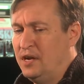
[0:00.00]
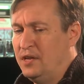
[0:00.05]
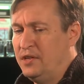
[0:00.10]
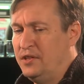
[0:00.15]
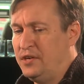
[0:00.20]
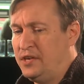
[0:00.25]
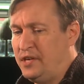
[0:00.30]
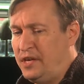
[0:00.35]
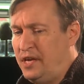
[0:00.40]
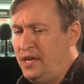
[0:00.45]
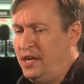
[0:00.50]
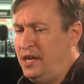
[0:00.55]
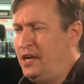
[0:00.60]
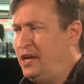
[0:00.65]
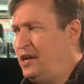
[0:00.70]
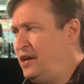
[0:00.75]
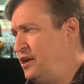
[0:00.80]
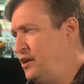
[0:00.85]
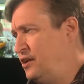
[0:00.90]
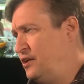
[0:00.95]
The
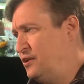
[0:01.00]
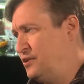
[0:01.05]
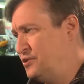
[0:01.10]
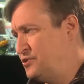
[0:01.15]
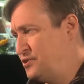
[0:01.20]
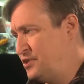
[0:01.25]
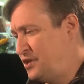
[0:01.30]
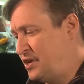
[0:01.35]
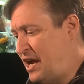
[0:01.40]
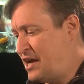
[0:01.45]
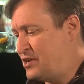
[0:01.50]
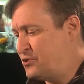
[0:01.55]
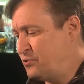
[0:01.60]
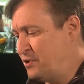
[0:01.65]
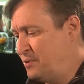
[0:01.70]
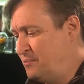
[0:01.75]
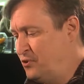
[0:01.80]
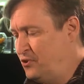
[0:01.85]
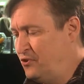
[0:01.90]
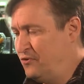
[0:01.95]
key here is that as
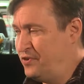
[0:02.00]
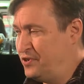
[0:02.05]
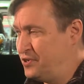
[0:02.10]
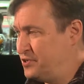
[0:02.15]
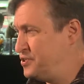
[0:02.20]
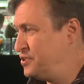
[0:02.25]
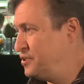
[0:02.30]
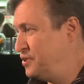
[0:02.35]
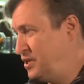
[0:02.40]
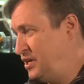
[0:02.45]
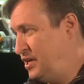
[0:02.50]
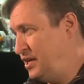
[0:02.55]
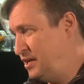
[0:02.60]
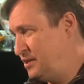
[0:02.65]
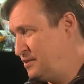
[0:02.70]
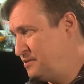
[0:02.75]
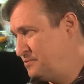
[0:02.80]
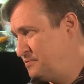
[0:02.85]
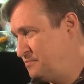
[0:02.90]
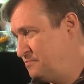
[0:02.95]
we move into
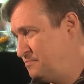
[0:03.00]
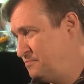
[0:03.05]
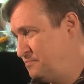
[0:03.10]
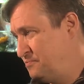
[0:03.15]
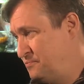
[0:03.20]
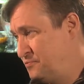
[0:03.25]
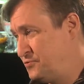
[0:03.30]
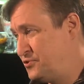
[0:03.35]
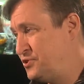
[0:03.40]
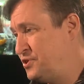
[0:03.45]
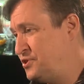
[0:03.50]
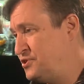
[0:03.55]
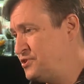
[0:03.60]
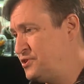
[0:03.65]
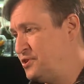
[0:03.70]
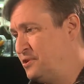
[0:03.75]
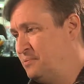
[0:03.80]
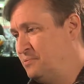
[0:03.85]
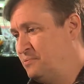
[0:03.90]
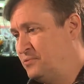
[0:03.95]
lean
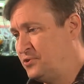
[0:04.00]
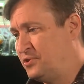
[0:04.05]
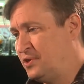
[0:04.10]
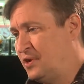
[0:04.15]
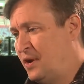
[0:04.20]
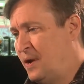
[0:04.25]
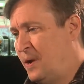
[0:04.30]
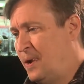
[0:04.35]
systems,